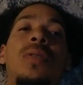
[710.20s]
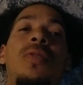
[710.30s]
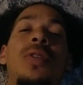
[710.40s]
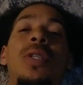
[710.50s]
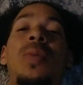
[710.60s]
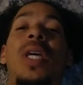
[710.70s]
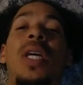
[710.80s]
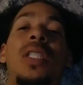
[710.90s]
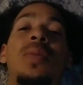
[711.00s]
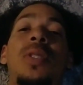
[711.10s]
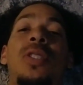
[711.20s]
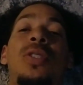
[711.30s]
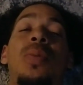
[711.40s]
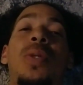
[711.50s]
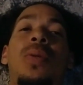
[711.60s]
For him to ask me a
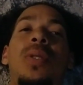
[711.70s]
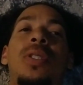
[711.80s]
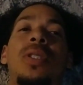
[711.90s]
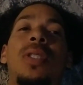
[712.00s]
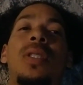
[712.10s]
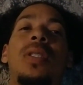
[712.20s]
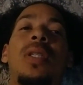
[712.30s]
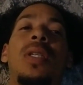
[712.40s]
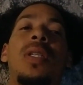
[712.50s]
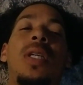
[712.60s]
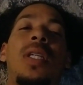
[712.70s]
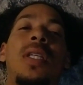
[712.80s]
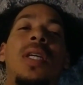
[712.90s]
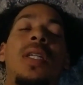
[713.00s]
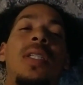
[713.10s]
stupid question like
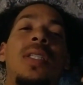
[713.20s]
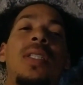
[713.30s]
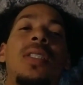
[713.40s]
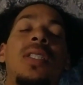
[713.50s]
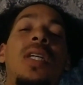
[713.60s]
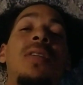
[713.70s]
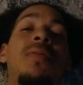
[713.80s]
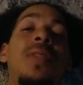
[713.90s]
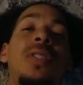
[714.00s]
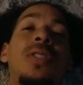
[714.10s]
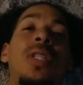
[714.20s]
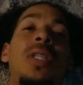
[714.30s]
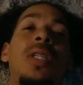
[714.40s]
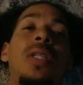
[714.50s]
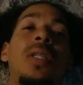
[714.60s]
that, it's kind of
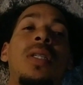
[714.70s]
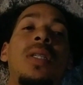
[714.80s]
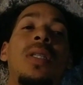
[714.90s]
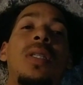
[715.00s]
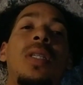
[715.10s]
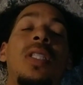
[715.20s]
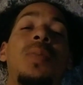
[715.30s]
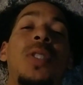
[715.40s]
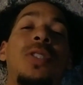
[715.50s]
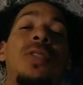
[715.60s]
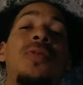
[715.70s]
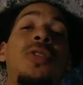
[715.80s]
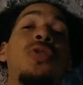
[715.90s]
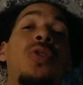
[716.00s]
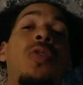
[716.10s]
frustrating, especially if
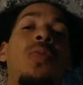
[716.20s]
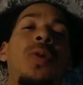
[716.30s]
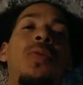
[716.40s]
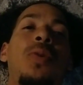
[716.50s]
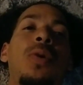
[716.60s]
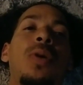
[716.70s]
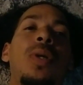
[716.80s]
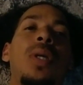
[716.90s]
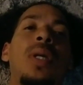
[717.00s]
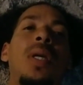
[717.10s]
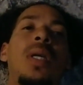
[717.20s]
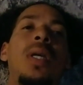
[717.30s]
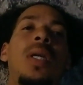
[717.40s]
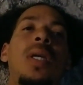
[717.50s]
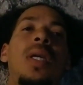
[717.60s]
you drove before.
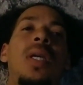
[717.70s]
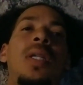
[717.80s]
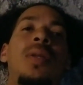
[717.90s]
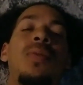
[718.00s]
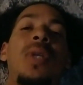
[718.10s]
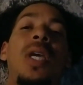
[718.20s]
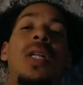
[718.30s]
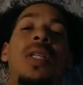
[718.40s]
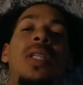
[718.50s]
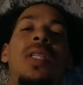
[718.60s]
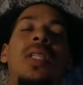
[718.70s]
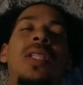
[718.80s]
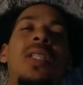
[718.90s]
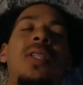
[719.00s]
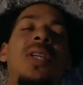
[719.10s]
And in reality,
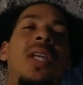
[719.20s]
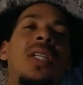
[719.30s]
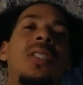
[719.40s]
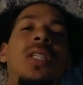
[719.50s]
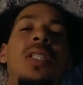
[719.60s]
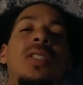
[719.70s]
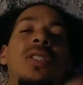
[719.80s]
you can't say it's